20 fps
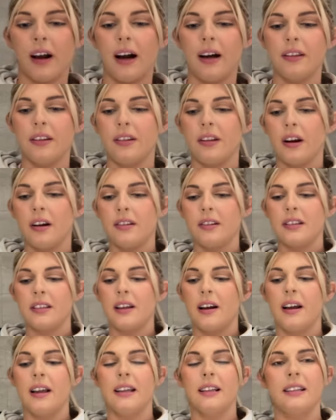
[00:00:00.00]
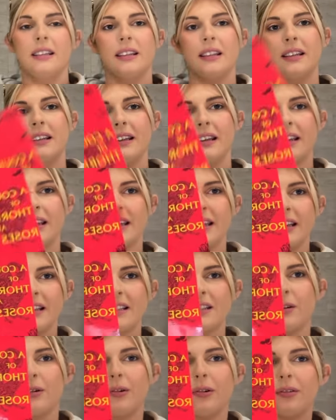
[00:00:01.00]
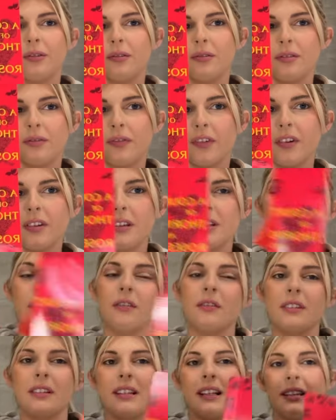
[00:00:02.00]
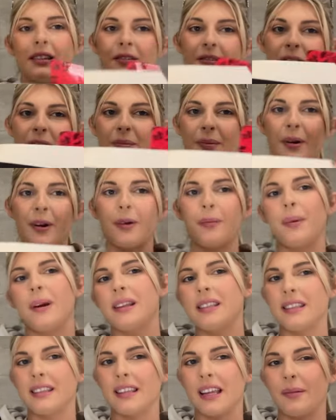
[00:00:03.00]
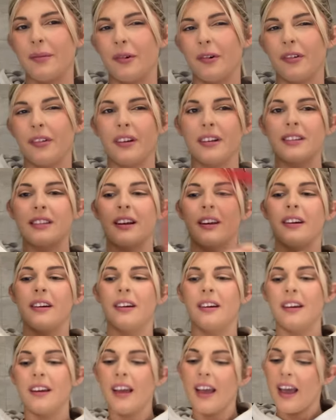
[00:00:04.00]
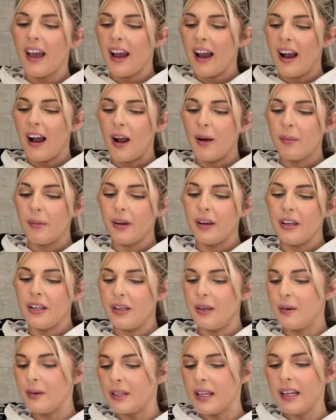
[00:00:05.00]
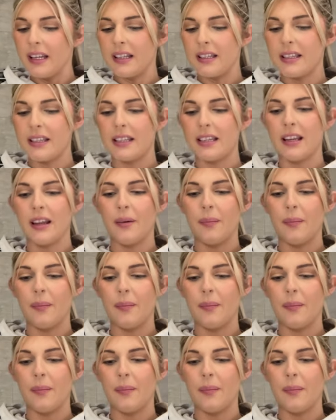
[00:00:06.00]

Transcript: And then the other side, it's A Court of Thorns and Roses. Obviously that's not this book, but it's the same author, so I'm gonna use it.